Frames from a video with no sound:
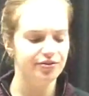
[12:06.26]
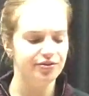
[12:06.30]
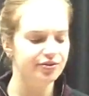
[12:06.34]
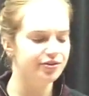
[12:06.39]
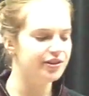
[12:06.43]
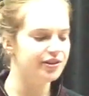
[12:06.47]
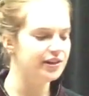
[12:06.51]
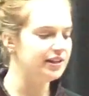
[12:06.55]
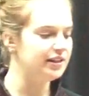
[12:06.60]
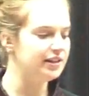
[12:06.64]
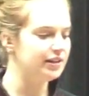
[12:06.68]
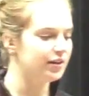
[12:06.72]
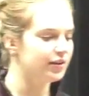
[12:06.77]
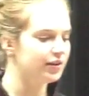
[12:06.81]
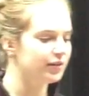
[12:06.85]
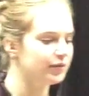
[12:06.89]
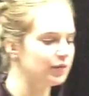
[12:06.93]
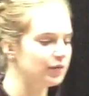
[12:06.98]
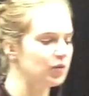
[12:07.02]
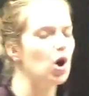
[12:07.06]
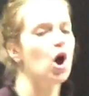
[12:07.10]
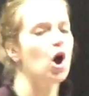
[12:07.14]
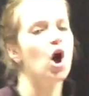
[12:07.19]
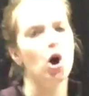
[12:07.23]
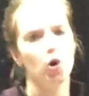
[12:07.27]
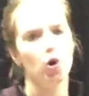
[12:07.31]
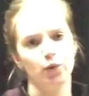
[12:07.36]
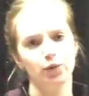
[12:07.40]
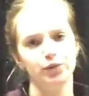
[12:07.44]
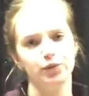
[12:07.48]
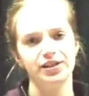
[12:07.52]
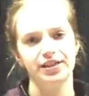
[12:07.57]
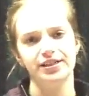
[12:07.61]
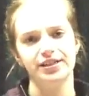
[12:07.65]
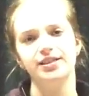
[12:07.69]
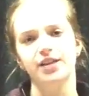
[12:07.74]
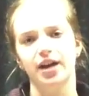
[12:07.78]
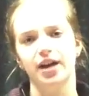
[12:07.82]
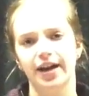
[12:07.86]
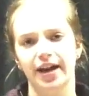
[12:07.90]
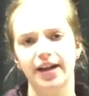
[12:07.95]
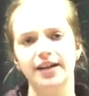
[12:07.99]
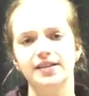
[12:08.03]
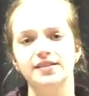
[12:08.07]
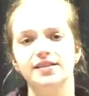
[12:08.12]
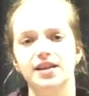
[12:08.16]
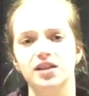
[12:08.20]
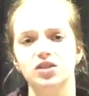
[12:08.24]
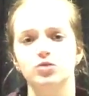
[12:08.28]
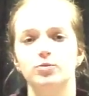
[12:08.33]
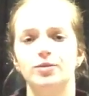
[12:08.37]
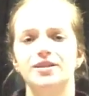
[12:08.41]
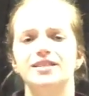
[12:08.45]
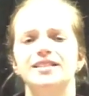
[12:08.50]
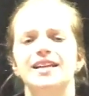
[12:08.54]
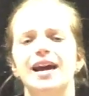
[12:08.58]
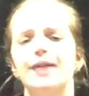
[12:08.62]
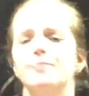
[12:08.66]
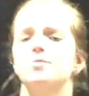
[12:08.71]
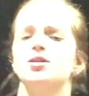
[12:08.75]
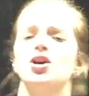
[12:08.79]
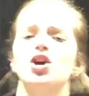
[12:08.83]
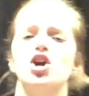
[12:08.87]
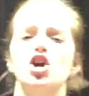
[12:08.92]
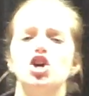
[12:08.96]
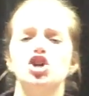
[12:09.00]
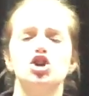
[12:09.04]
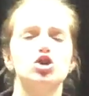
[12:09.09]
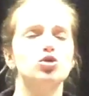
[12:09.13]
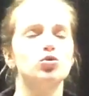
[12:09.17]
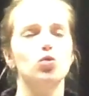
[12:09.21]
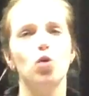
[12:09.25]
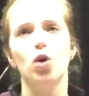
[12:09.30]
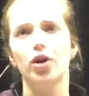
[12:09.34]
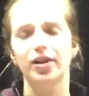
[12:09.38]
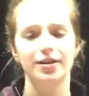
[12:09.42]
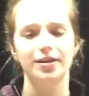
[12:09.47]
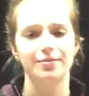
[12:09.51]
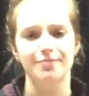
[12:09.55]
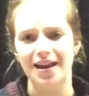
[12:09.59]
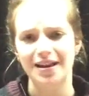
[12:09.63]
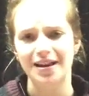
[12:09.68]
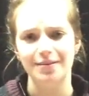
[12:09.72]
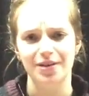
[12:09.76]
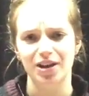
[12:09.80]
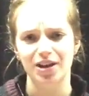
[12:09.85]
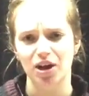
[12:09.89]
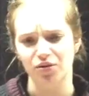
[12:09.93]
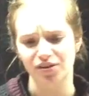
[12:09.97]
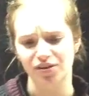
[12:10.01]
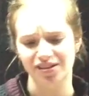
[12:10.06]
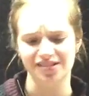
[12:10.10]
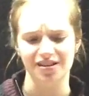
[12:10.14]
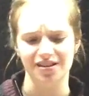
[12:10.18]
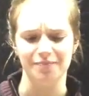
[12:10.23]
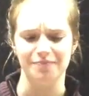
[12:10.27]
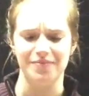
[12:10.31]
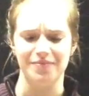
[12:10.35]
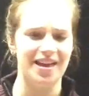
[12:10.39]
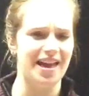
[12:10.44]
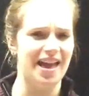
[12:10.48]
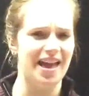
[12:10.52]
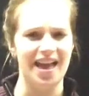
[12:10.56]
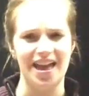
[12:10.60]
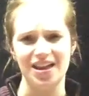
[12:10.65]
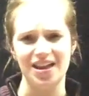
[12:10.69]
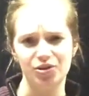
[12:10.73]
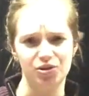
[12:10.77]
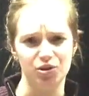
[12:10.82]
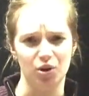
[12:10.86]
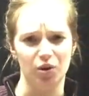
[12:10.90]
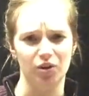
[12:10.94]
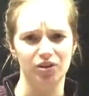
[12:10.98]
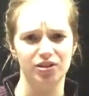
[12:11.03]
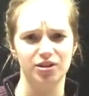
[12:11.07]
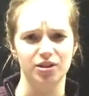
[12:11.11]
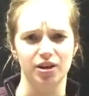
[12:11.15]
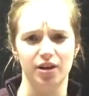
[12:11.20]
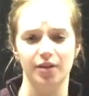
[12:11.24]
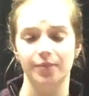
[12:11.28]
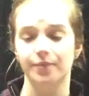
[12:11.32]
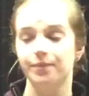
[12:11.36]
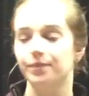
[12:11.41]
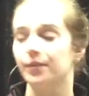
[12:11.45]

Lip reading: The old Diana's husband kept trying to make me go to some head doctor.